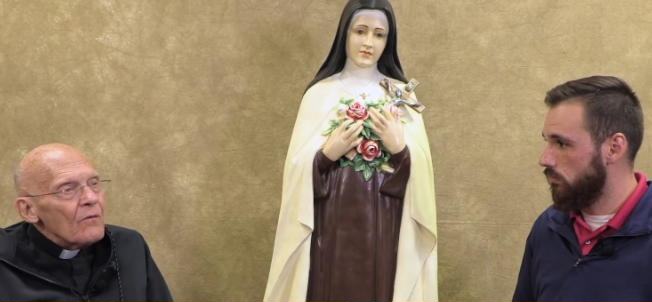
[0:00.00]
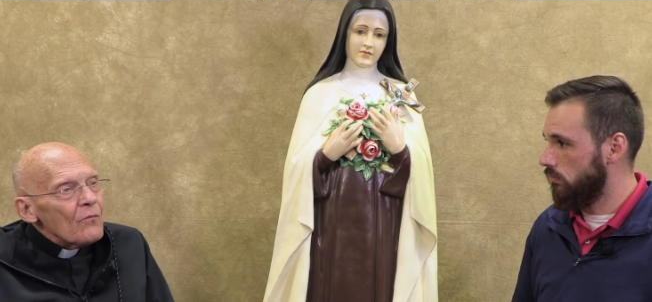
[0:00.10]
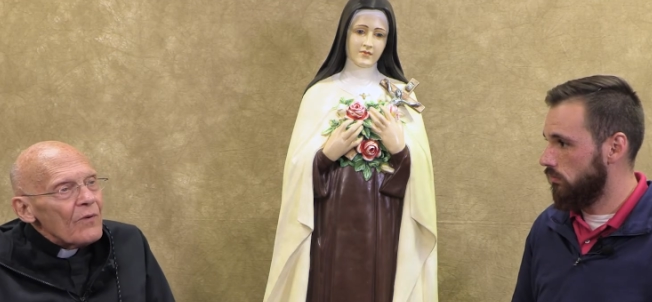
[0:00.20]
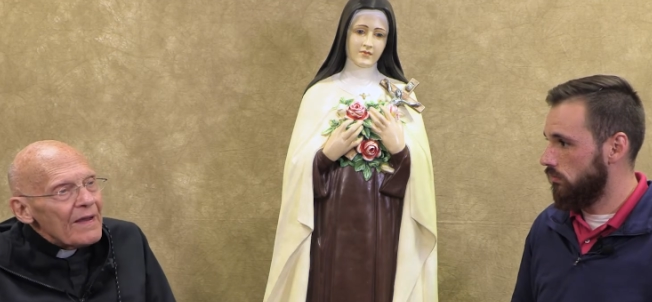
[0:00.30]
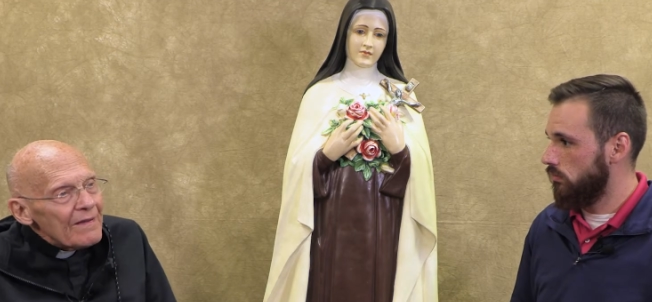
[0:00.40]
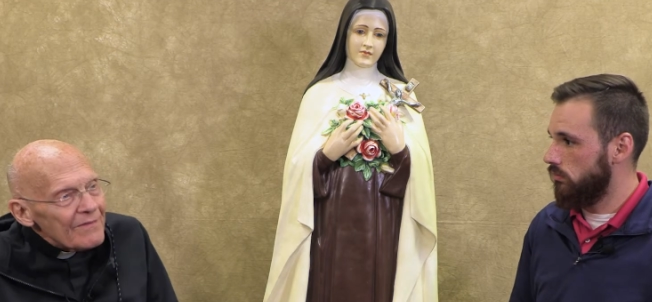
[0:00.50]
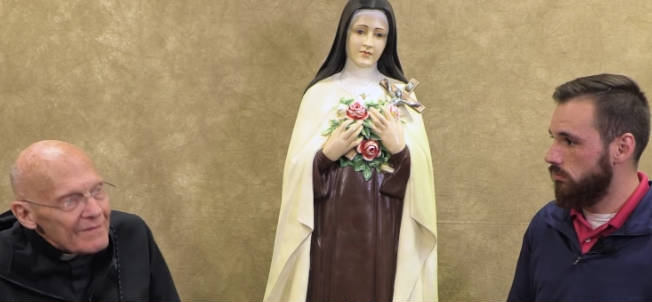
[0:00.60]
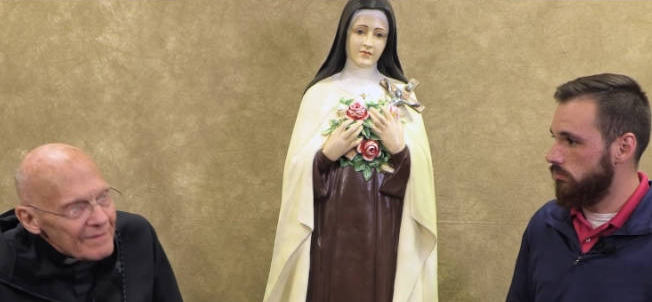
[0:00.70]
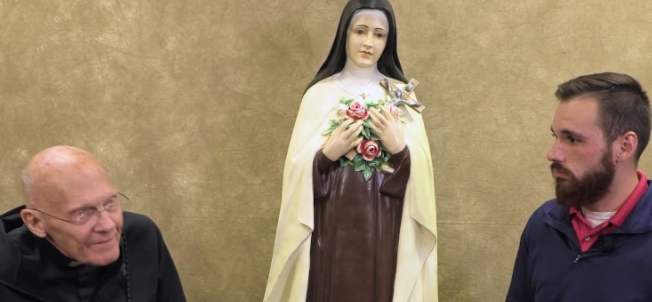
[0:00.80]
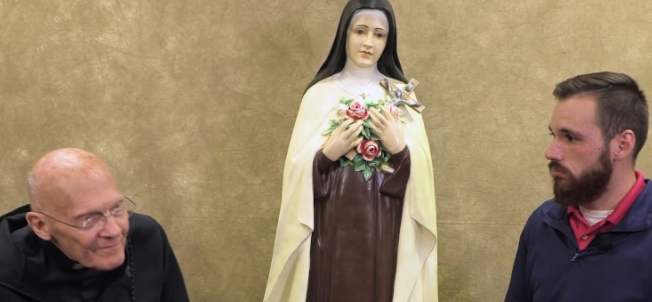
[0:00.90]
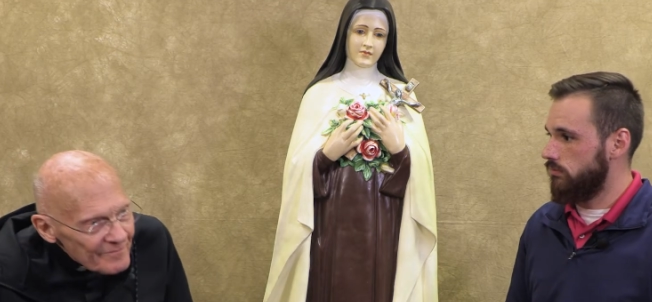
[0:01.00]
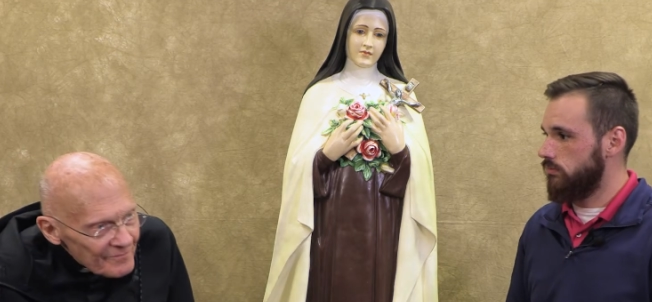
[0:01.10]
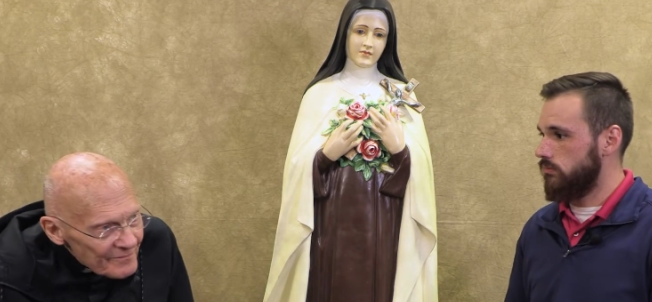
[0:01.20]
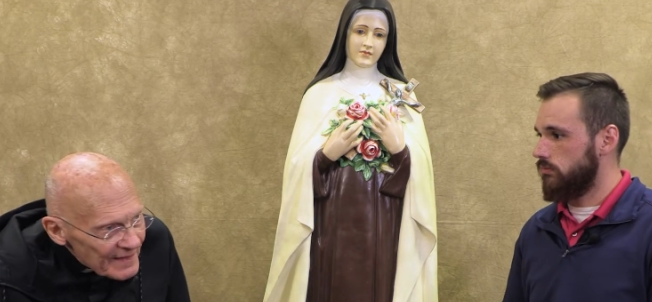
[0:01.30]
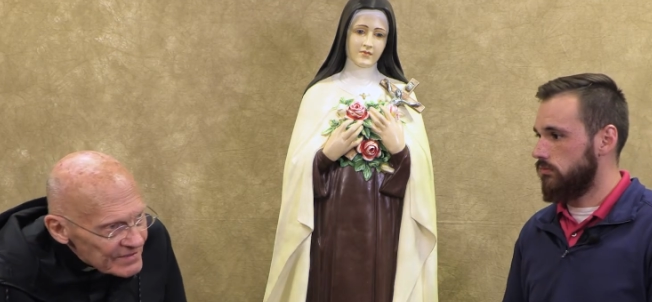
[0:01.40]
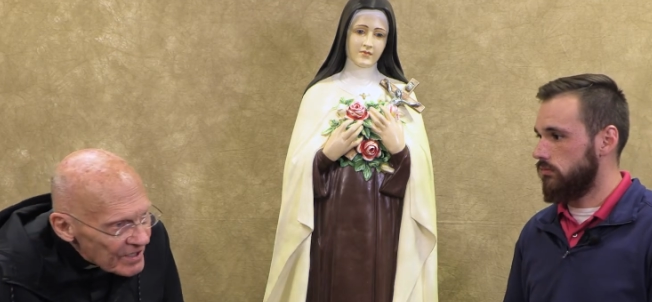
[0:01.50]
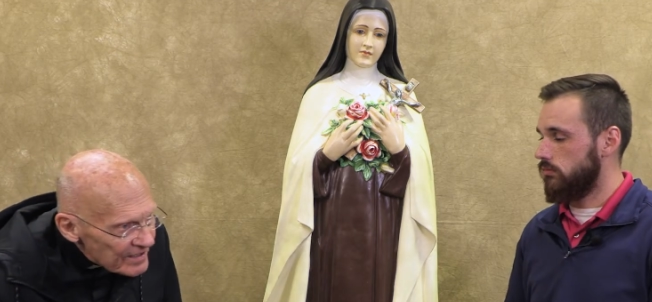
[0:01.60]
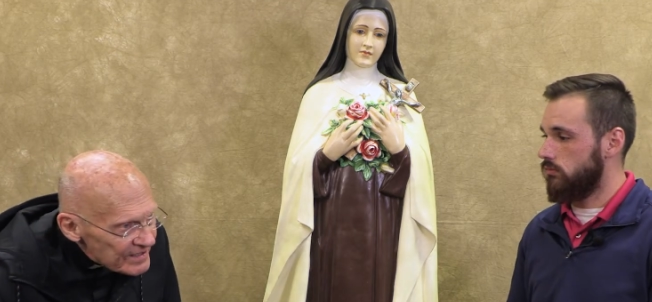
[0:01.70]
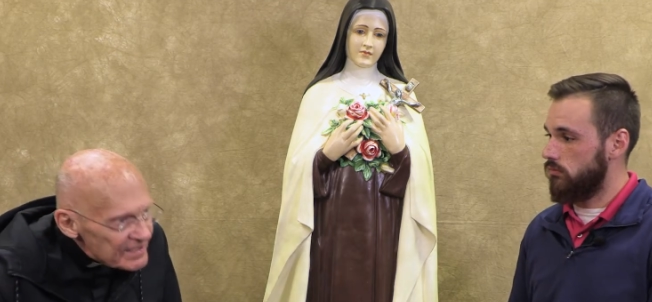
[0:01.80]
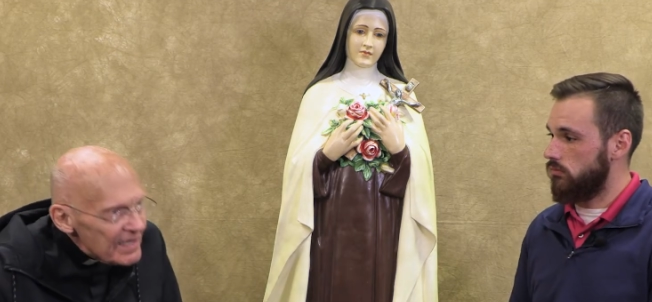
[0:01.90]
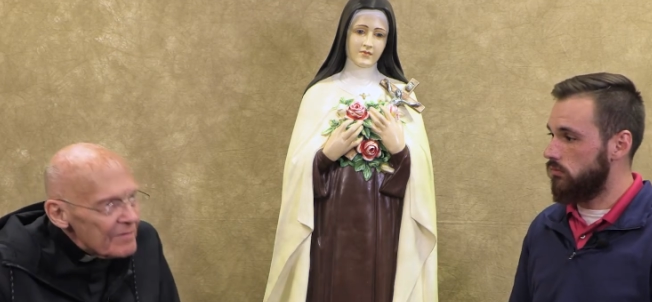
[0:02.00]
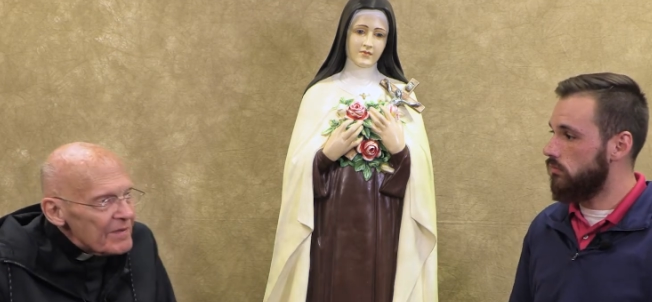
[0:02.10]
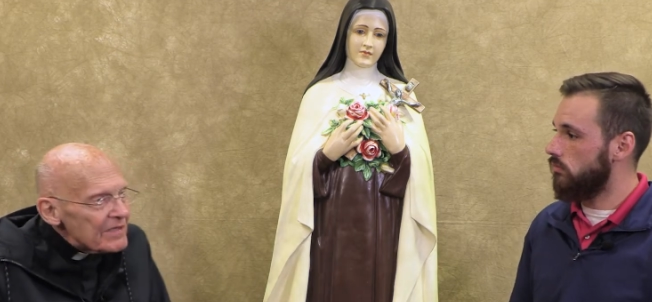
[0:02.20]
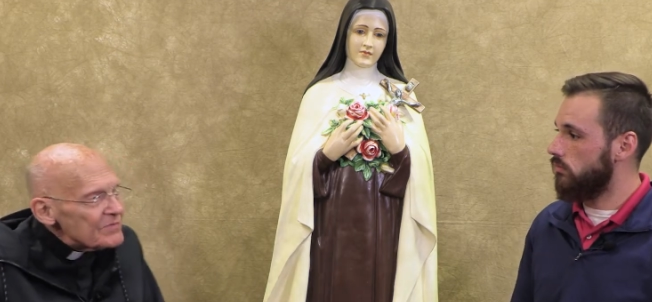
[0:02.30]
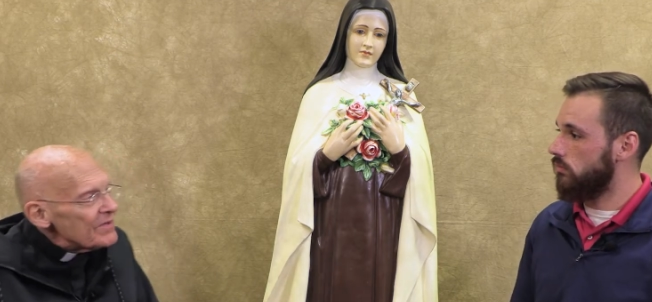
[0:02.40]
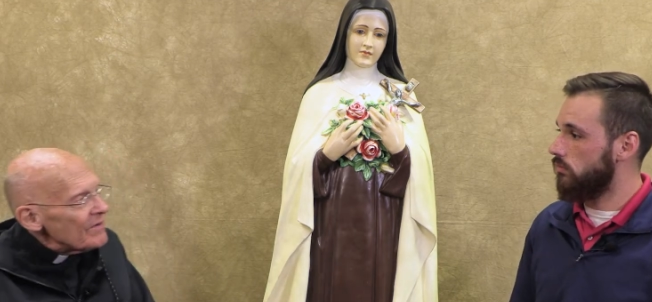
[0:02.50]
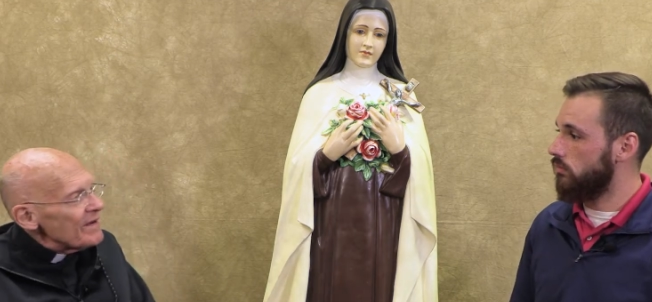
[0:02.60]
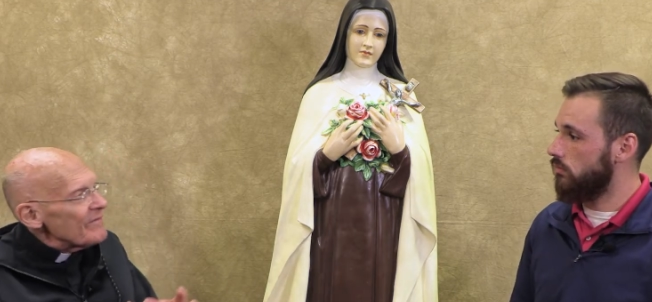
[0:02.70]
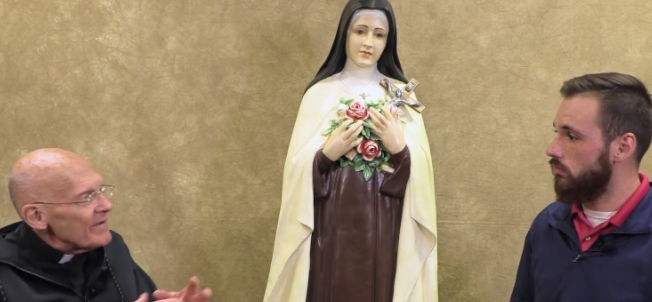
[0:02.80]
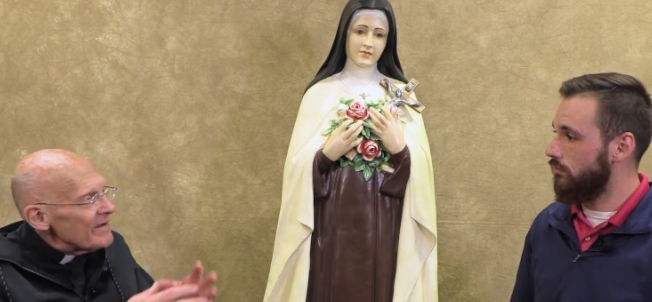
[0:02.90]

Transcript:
Speaker 1: Well, that's hard to say because we don't have